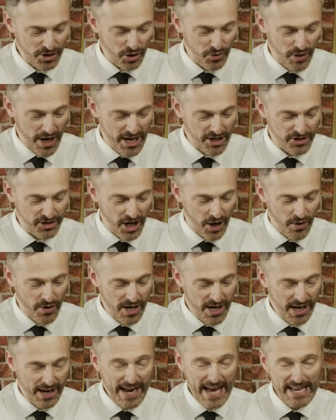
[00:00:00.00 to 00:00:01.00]
Looks great.
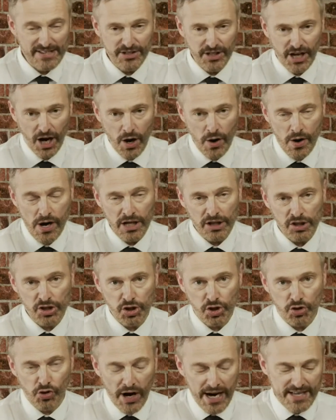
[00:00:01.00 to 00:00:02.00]
So let's go
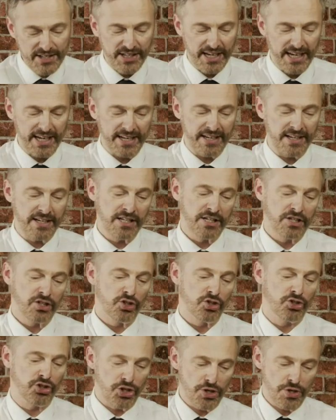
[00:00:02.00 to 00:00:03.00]
straight in.
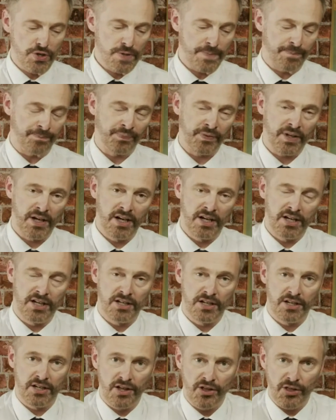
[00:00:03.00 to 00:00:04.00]
June.
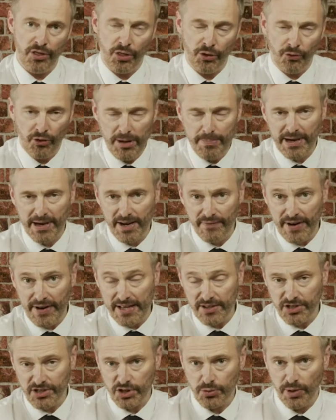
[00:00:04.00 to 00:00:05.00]
Three big
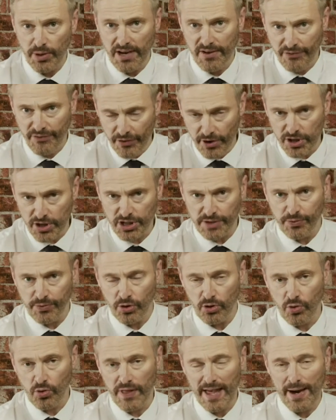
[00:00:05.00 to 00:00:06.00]
events this week. First of
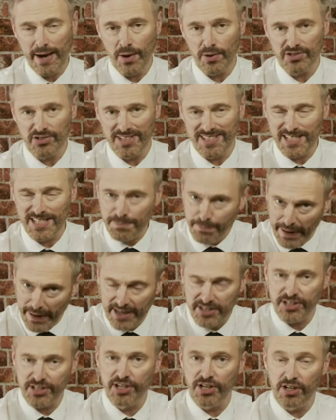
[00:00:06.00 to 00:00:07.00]
all, there was the
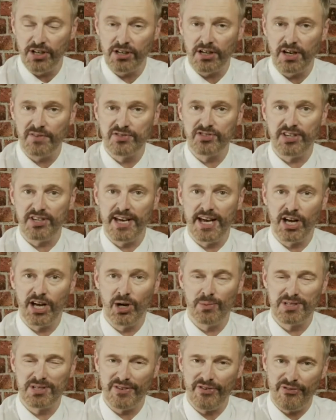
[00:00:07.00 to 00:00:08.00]
spectacle of
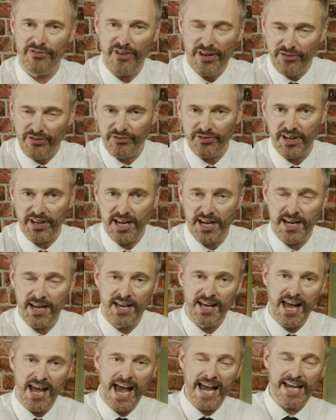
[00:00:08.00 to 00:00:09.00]
seeing up to 50